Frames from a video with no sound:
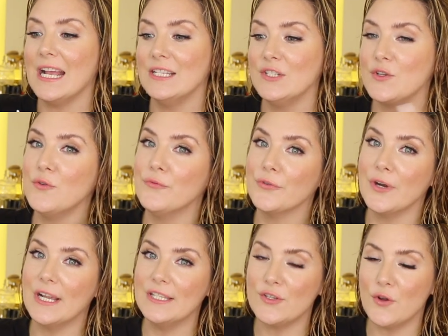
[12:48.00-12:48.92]
and
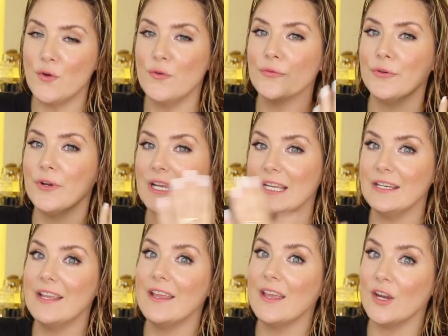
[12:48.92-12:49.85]
over and over
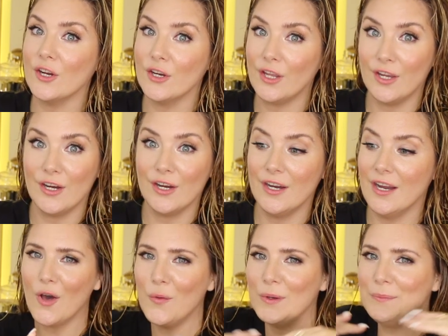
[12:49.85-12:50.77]
in hair
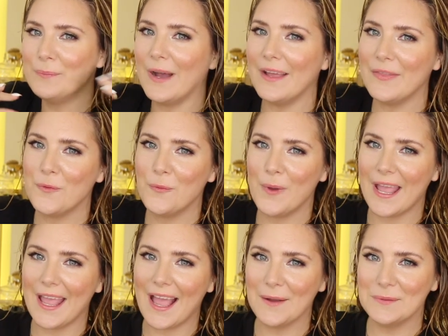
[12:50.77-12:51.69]
care. Oh, and by the
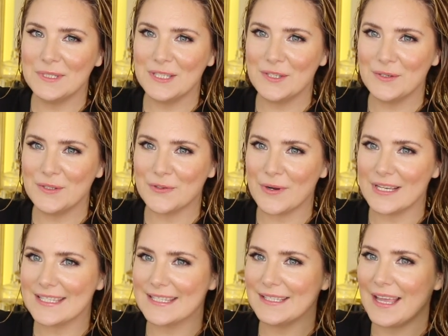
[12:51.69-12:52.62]
way, I wanted to
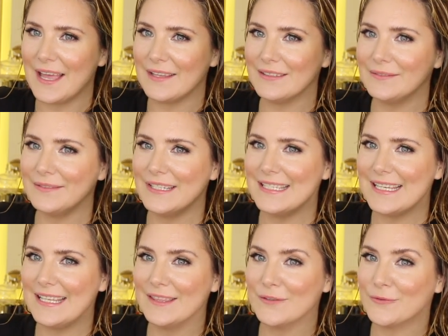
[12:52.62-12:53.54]
address the elephant
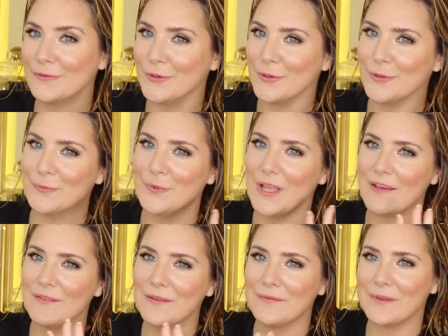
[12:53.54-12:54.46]
in the room. We
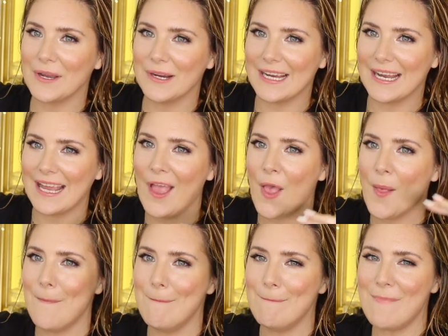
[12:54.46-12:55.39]
have a very
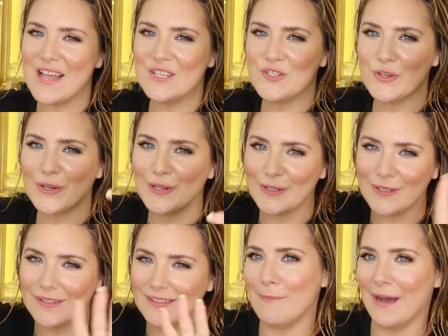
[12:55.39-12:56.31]

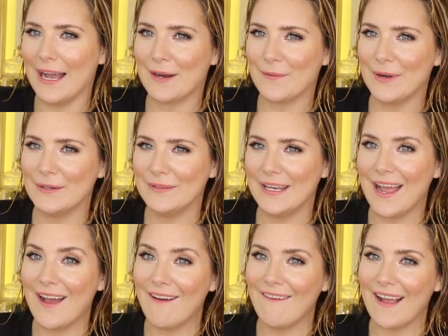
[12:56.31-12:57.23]
magical background
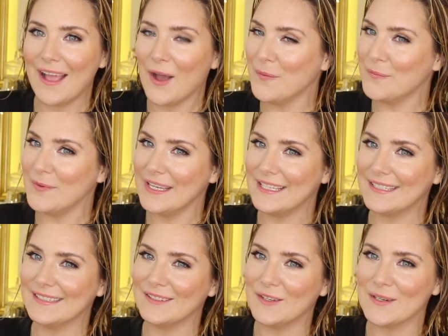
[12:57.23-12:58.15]
now. I hope
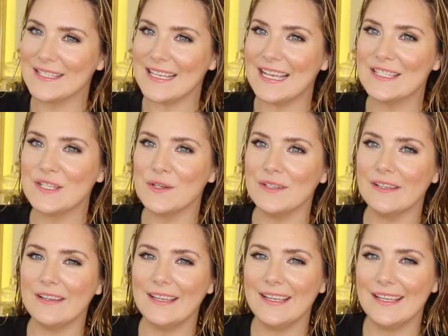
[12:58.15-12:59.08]
it looks as good
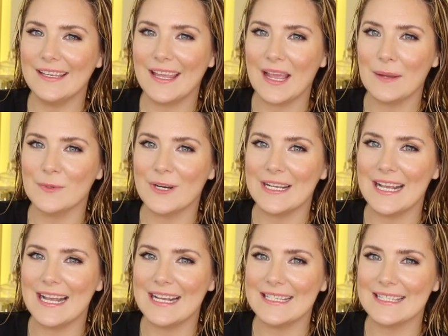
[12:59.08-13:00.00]
in camera
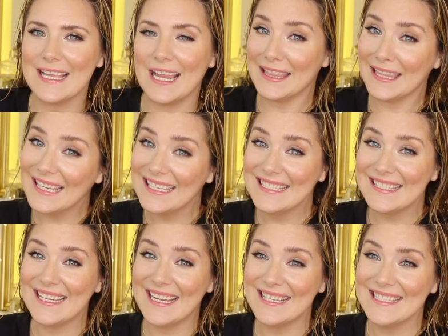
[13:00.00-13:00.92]
as think
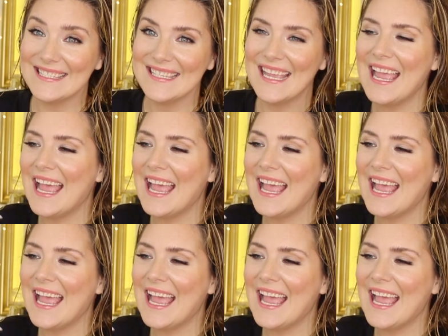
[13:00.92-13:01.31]
it does.